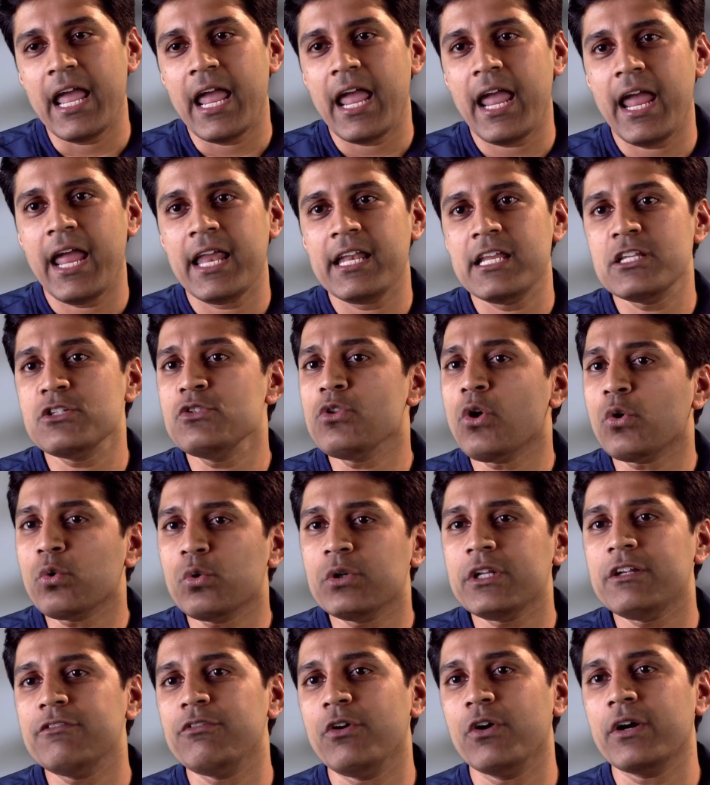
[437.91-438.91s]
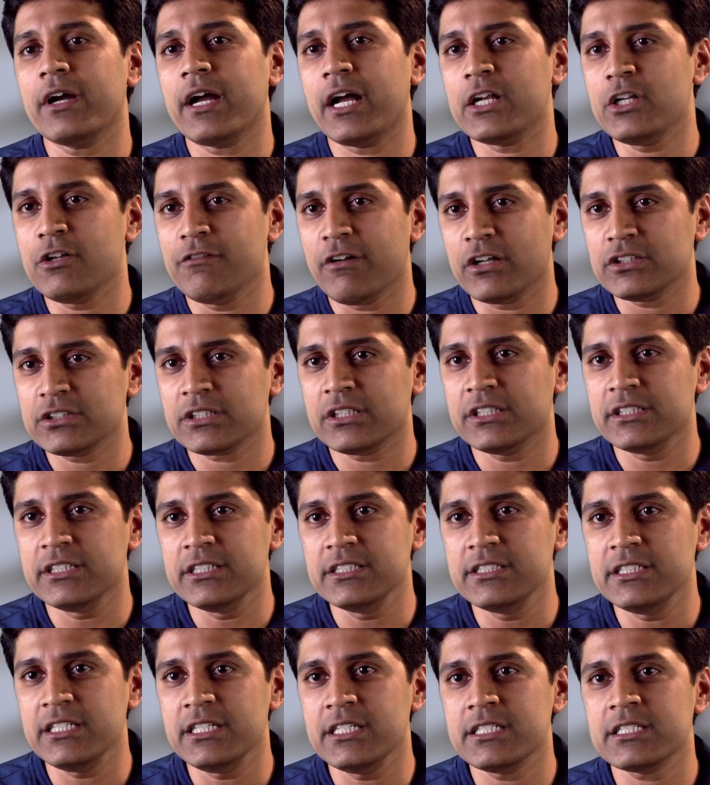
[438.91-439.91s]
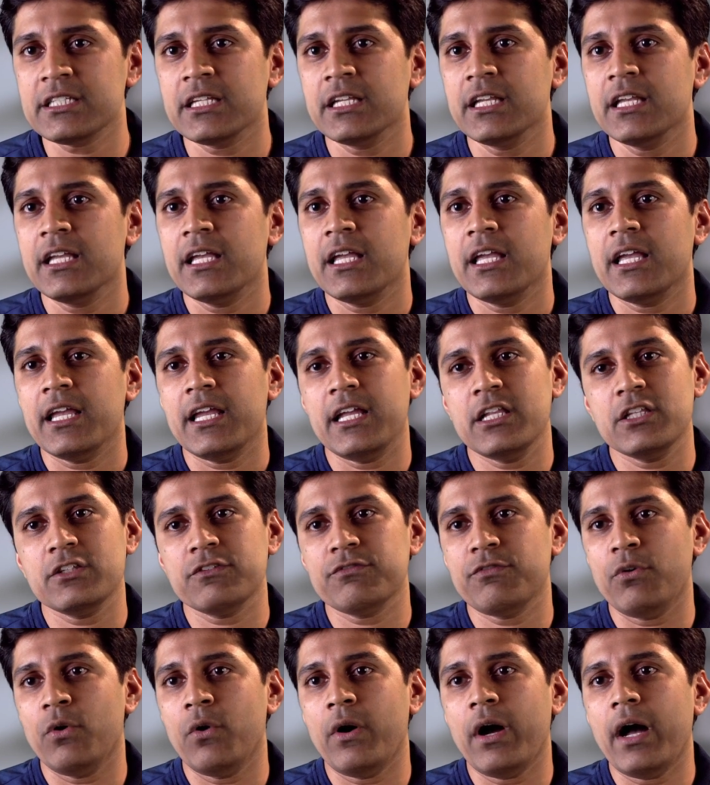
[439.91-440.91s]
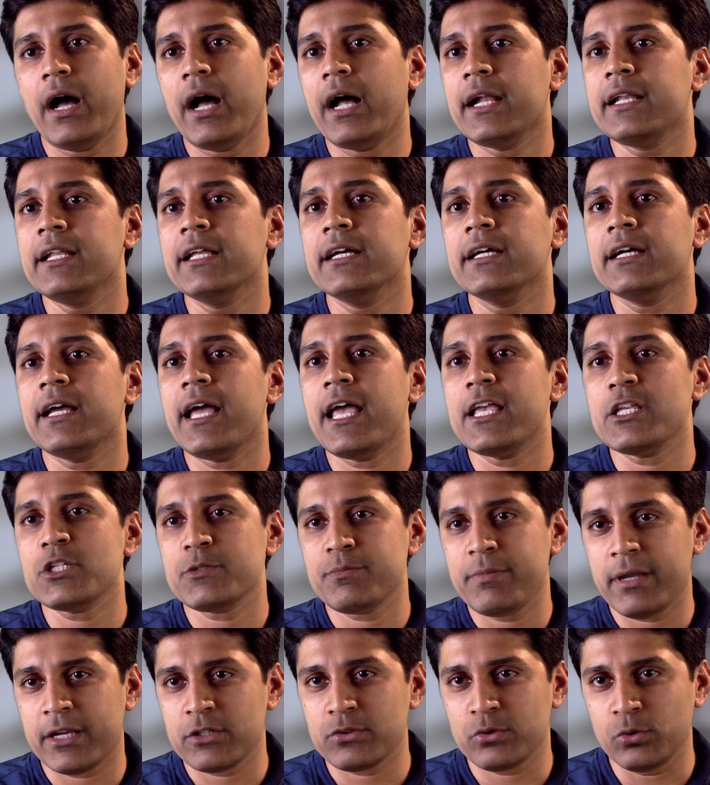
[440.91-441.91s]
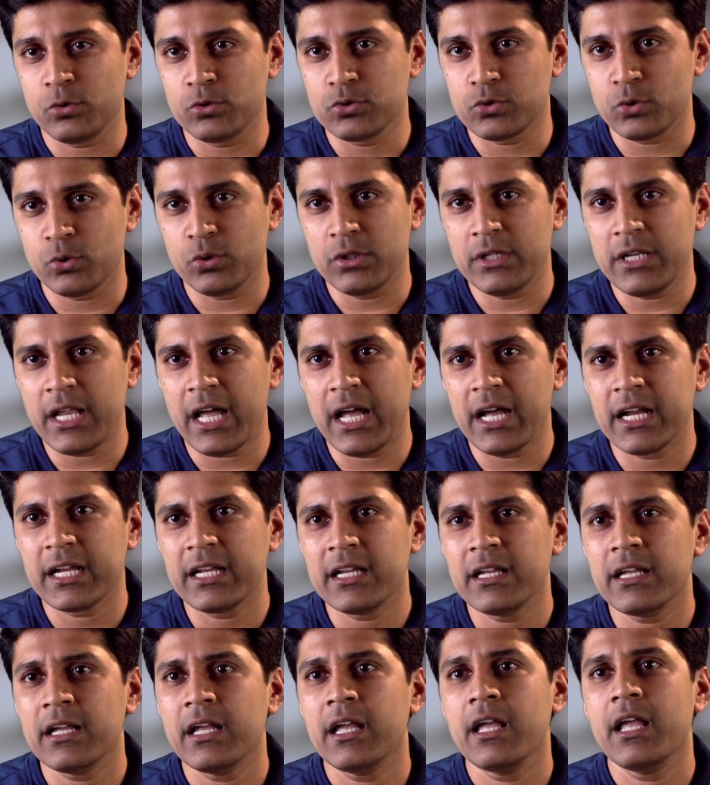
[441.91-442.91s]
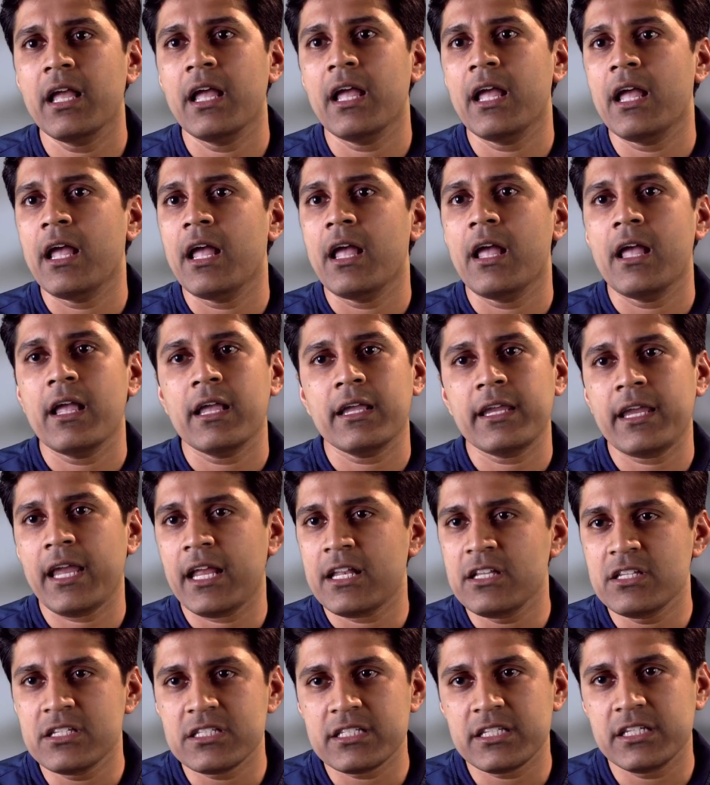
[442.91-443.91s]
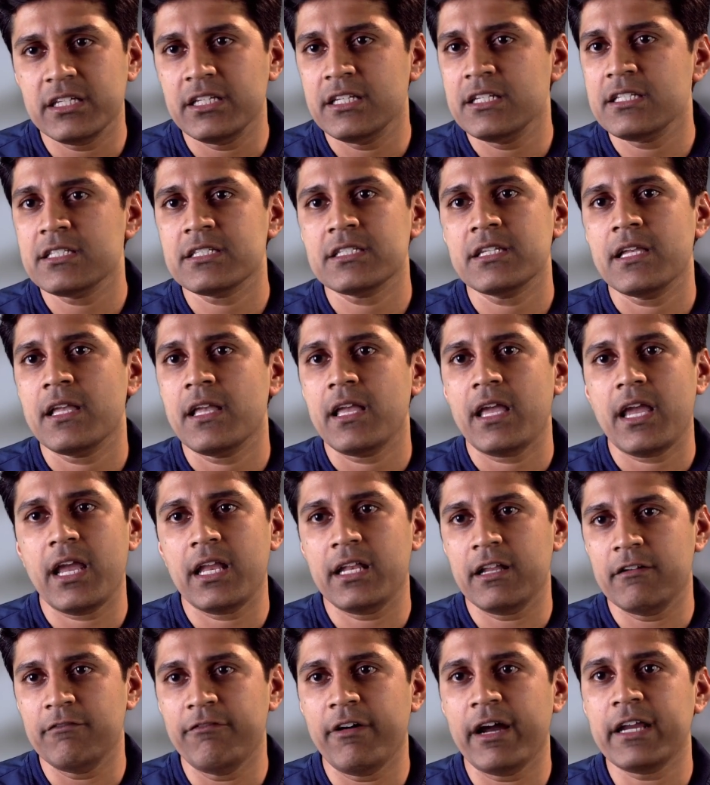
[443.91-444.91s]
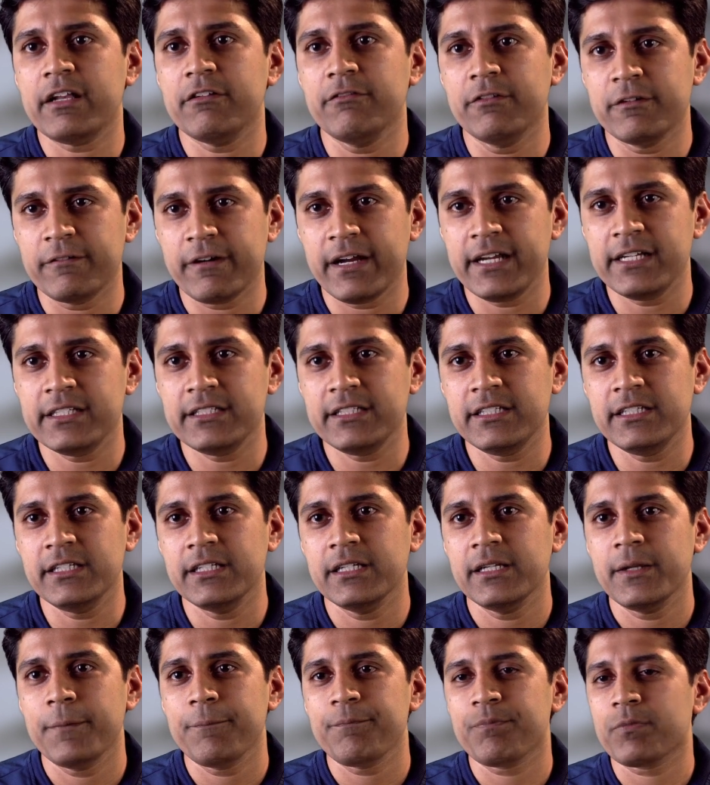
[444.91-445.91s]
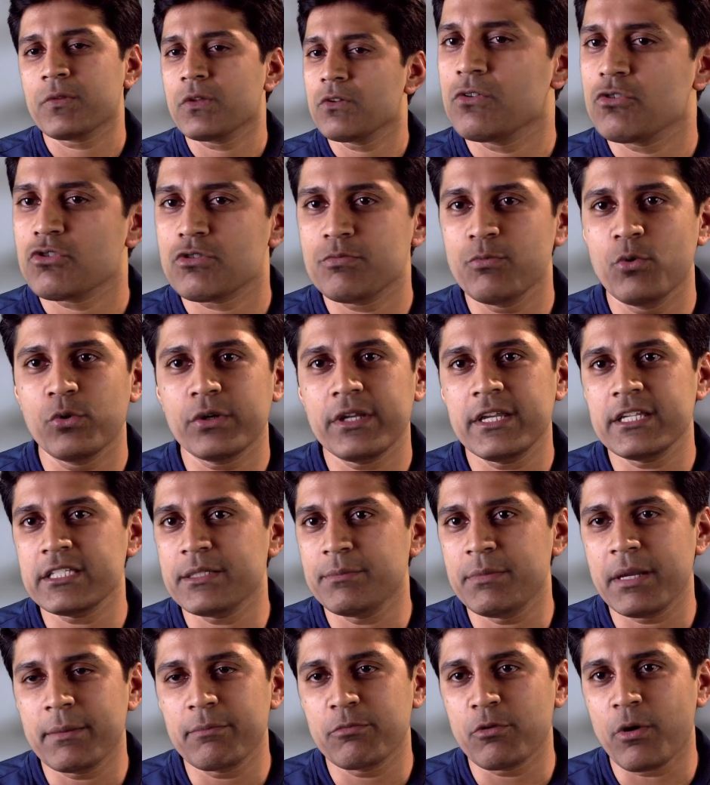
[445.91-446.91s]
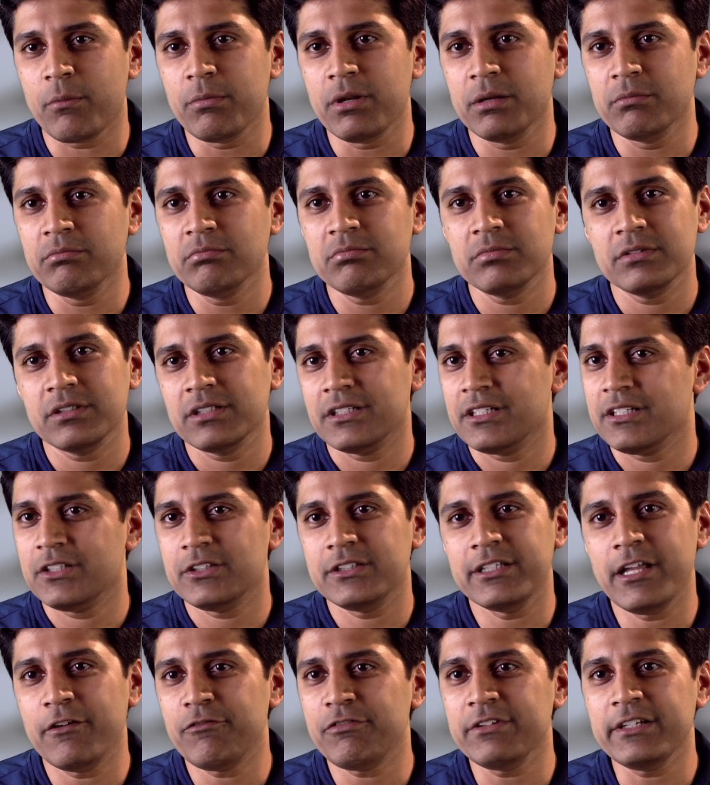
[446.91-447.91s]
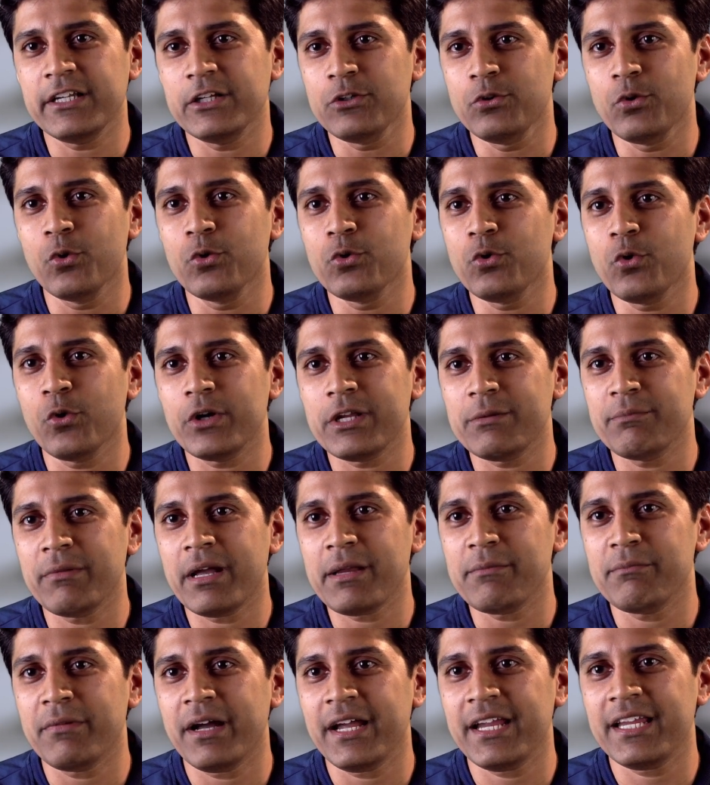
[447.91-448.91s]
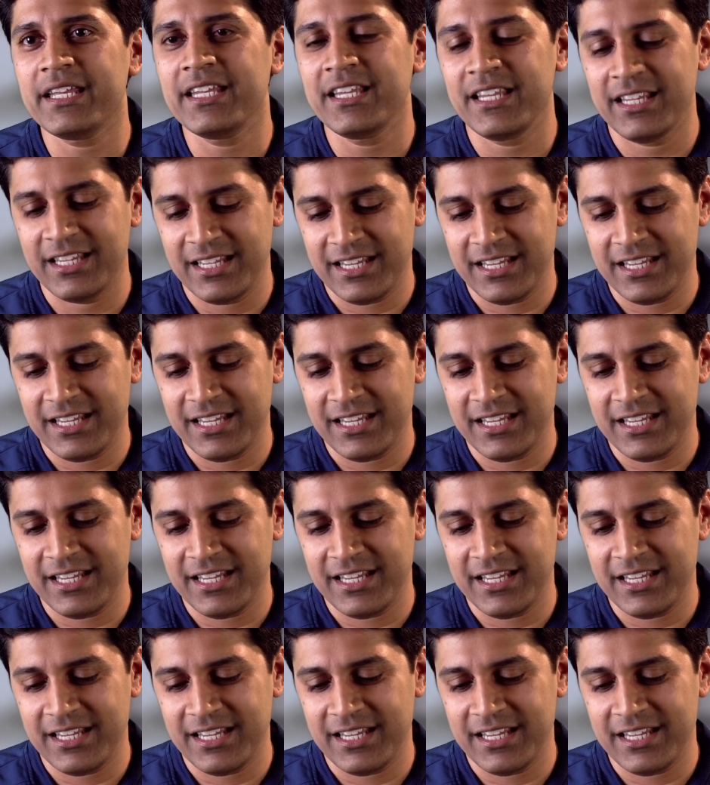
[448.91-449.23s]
And it's not only for cardiovascular disease, it's for other aspects also, lung, cancers, and a wide variety. Smoking is a big problem, definitely a no-no in my mind.